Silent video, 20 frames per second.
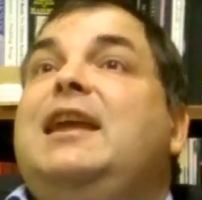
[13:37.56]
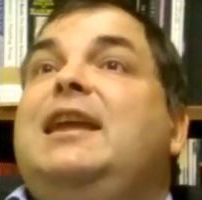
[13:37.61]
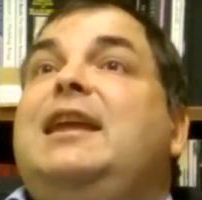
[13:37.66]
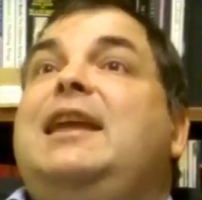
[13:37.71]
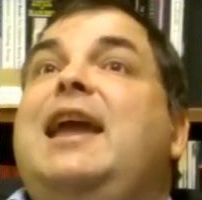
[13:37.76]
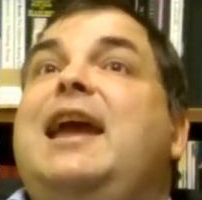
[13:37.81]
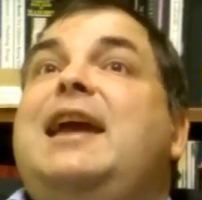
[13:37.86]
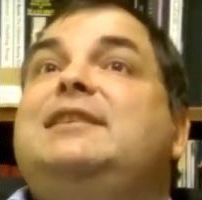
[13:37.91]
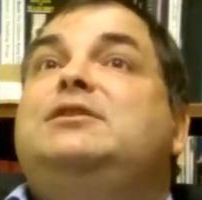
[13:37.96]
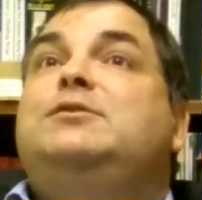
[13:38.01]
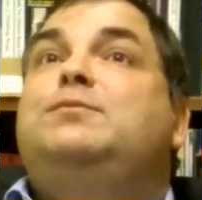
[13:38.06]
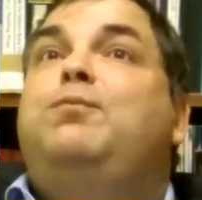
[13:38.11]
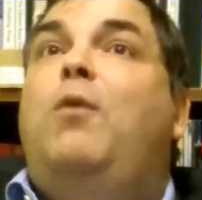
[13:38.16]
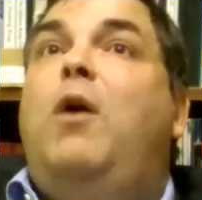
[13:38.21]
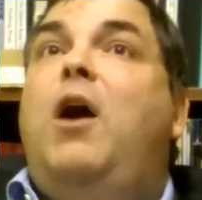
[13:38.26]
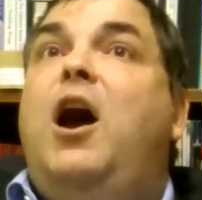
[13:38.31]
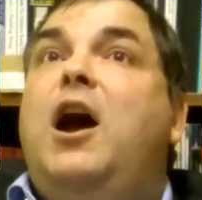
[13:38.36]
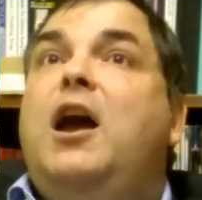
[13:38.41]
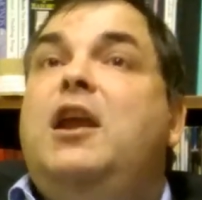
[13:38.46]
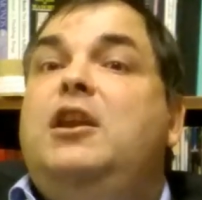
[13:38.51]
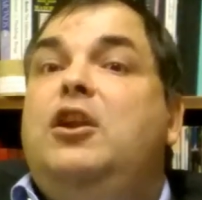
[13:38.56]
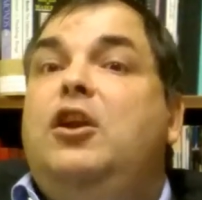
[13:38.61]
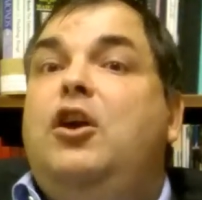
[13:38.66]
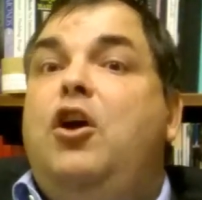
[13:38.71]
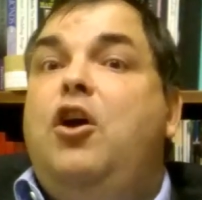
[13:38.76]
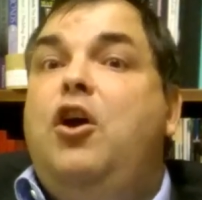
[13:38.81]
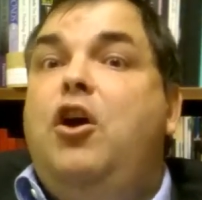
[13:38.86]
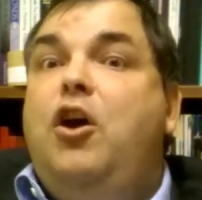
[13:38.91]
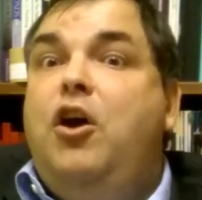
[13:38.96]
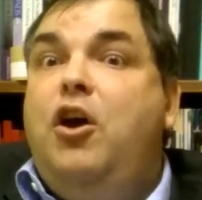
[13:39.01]
guess what?
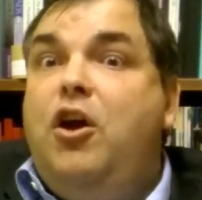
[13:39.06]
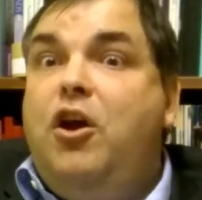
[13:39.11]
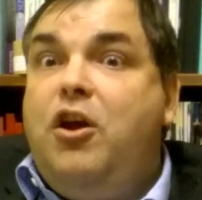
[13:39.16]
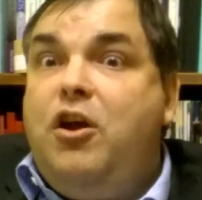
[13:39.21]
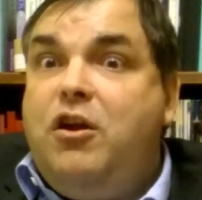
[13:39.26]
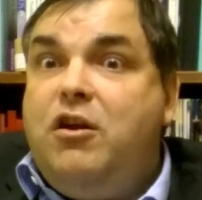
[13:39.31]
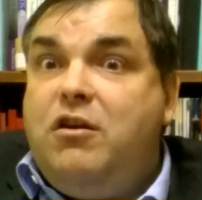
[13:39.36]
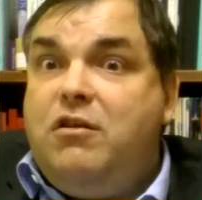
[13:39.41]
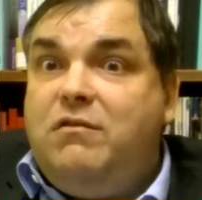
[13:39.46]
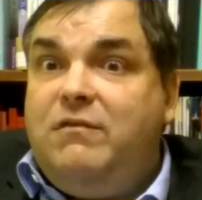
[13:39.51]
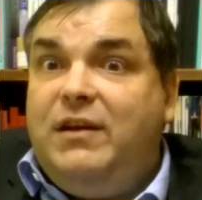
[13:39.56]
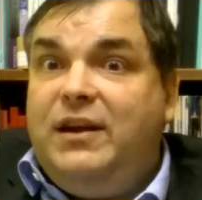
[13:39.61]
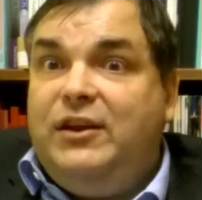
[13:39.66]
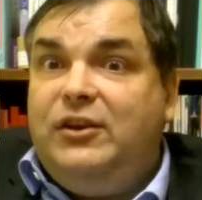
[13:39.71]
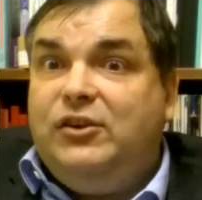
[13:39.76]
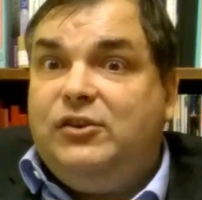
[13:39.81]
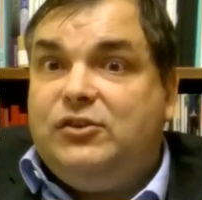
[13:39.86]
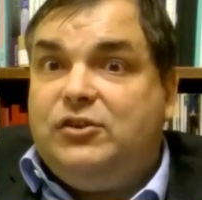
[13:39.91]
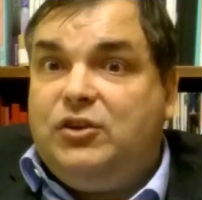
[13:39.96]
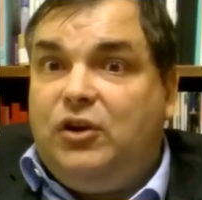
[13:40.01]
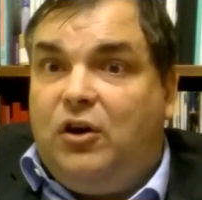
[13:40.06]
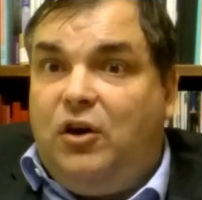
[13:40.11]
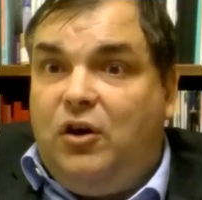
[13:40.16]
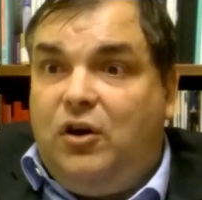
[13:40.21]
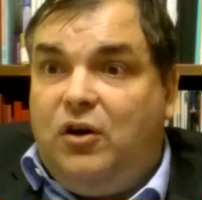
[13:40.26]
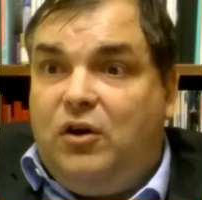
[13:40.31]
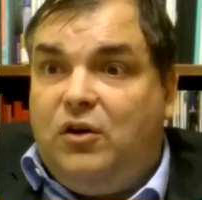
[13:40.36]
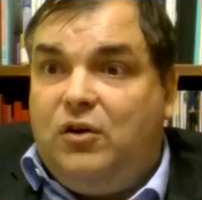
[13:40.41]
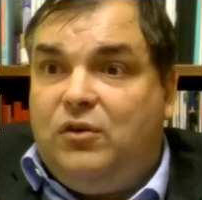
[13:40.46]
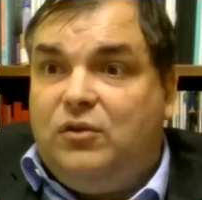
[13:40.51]
Her
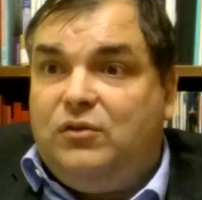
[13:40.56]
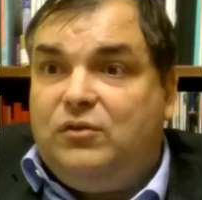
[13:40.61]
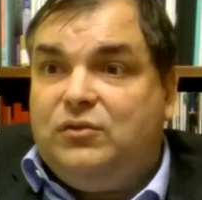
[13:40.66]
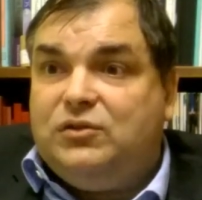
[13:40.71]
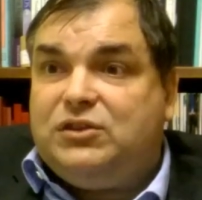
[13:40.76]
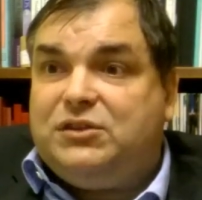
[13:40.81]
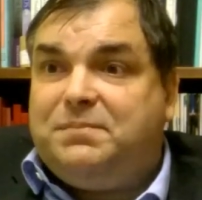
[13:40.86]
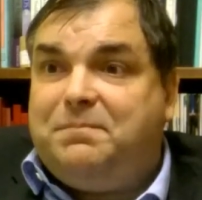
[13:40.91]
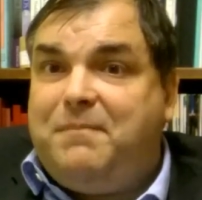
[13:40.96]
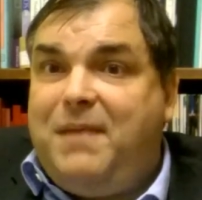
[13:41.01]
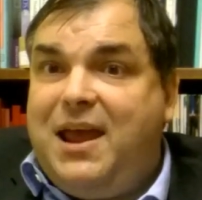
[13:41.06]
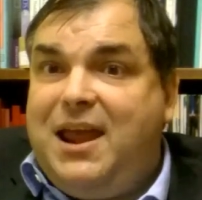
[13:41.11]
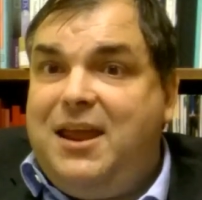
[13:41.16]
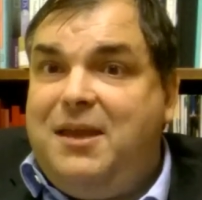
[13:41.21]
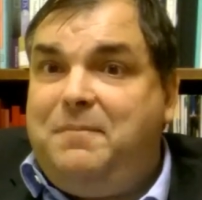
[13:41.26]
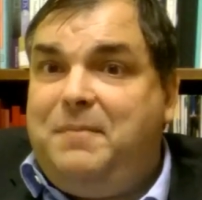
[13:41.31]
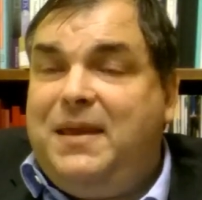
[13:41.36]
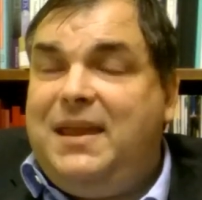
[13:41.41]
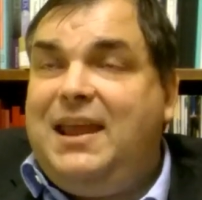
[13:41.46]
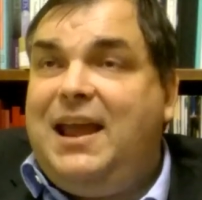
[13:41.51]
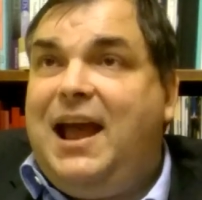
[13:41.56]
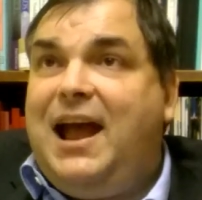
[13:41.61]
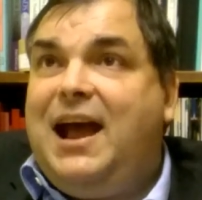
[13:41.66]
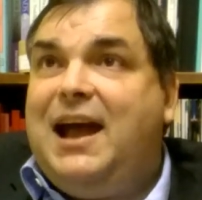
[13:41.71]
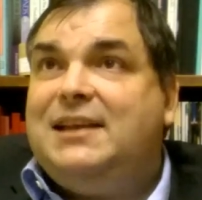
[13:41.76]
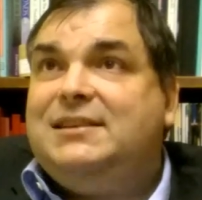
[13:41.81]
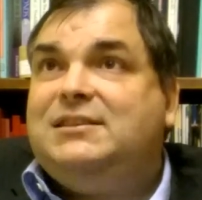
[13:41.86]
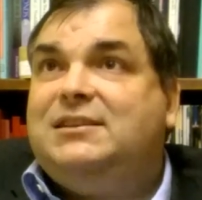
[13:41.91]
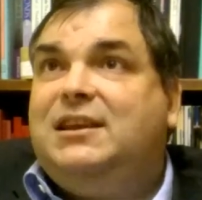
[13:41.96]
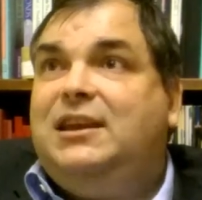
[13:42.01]
indoors may be
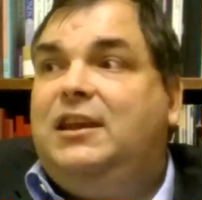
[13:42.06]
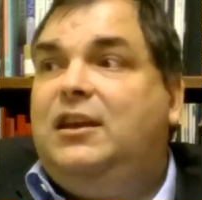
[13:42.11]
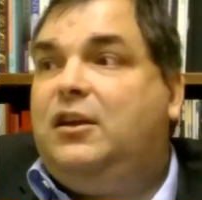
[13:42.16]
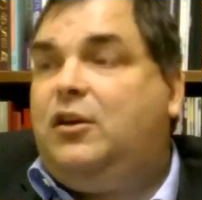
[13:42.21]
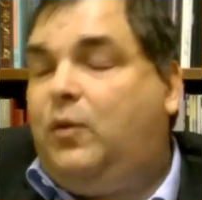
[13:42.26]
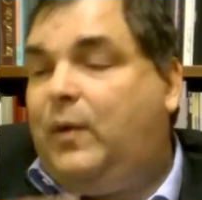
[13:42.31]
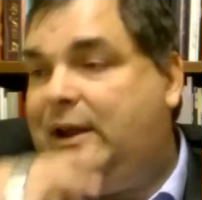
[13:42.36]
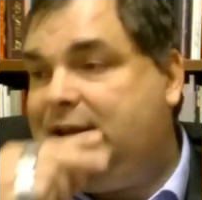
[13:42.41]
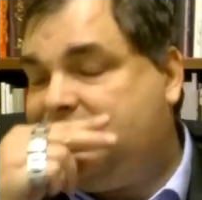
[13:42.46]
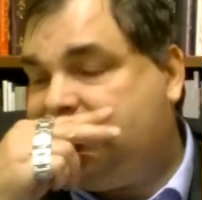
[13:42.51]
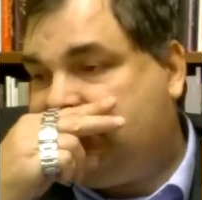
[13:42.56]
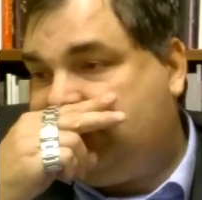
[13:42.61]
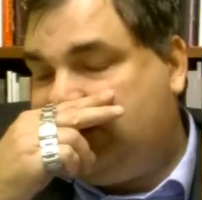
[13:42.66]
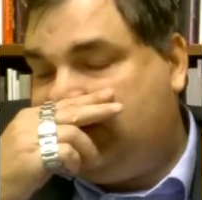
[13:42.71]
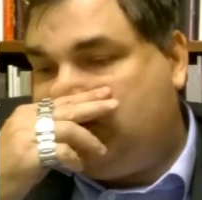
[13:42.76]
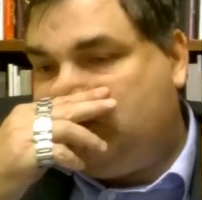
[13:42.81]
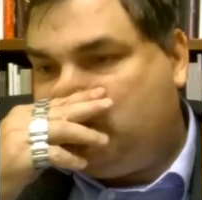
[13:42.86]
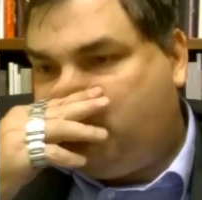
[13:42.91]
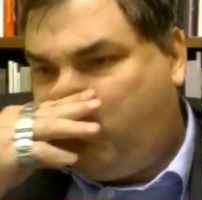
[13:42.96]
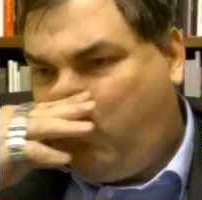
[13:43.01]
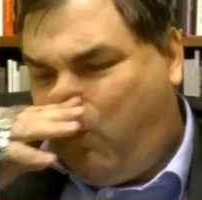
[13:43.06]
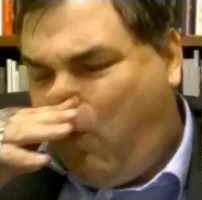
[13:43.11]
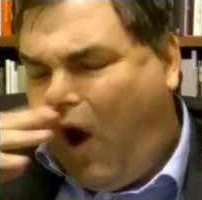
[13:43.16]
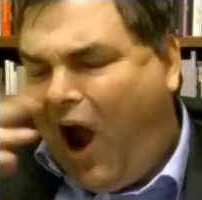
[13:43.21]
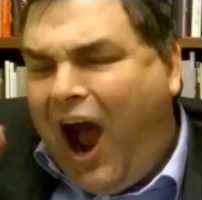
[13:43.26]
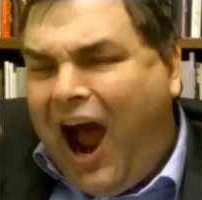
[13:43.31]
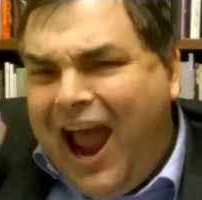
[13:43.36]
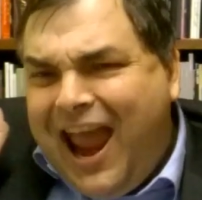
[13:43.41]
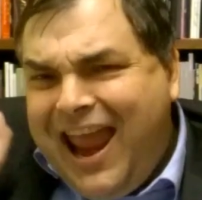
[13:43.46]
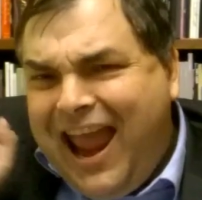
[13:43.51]
asking questions.
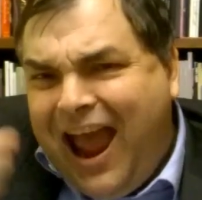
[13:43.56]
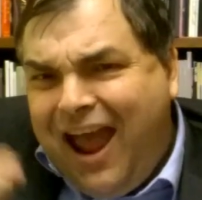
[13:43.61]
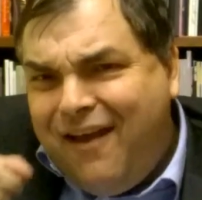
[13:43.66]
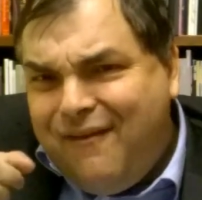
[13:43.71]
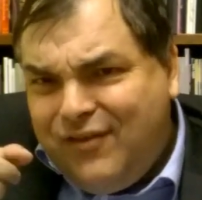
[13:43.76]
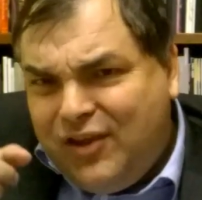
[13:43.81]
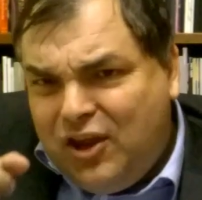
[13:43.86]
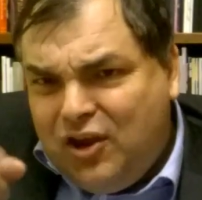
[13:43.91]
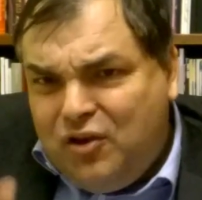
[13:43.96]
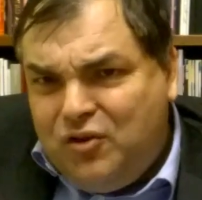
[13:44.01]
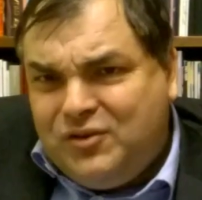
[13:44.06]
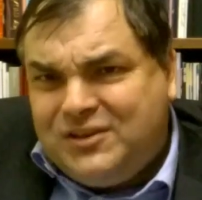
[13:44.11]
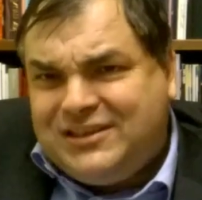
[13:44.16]
Why have you